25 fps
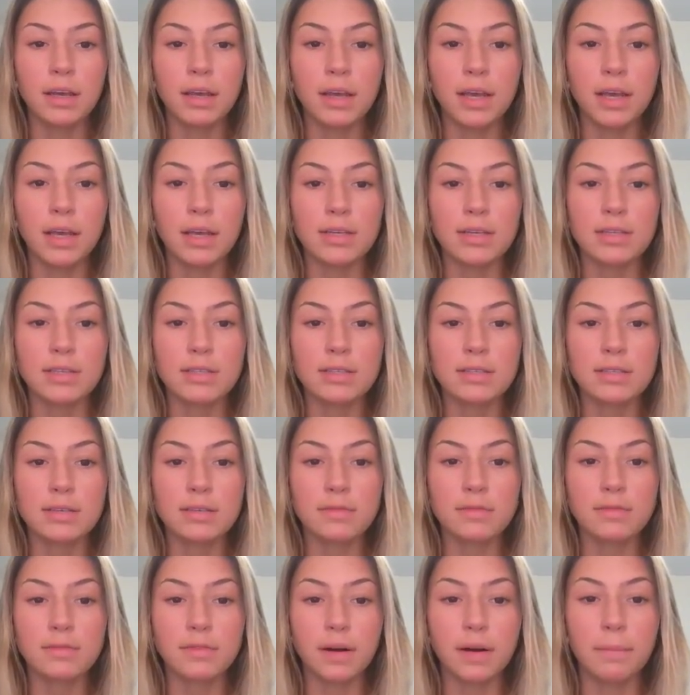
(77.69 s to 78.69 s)
is
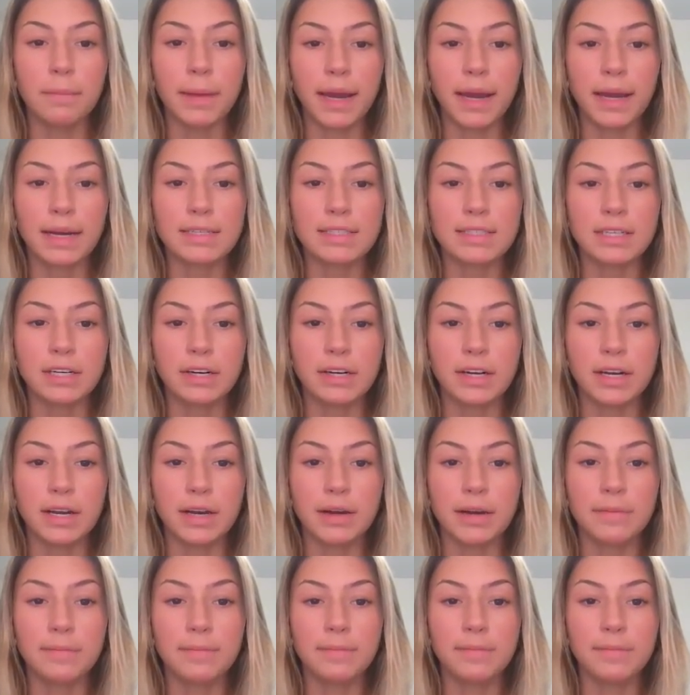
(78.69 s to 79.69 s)
from
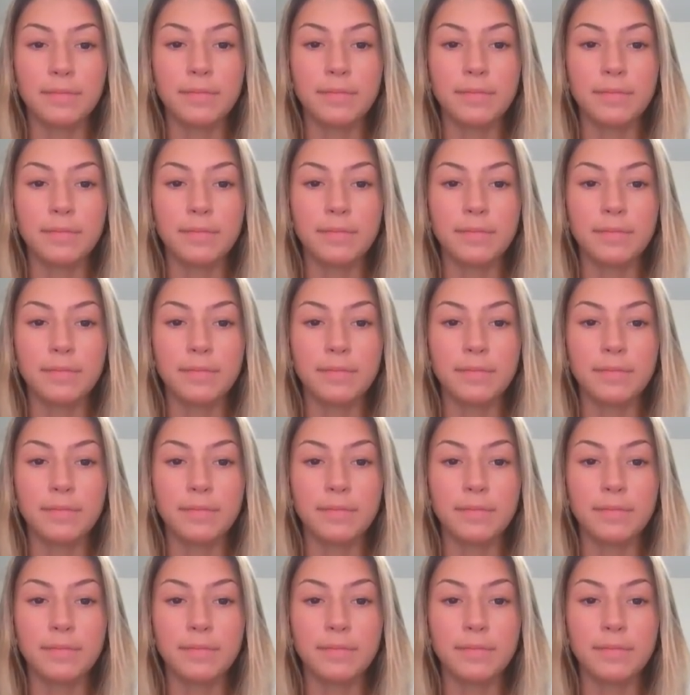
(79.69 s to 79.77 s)
bacteria.